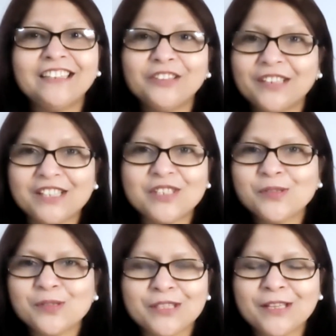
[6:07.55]
You can
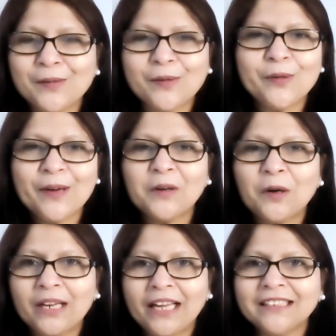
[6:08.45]
choose the logo and
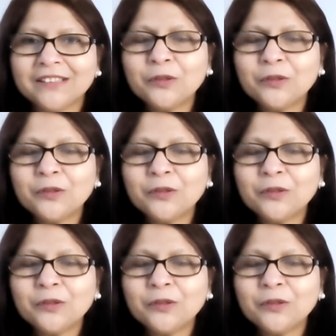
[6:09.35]
all, and it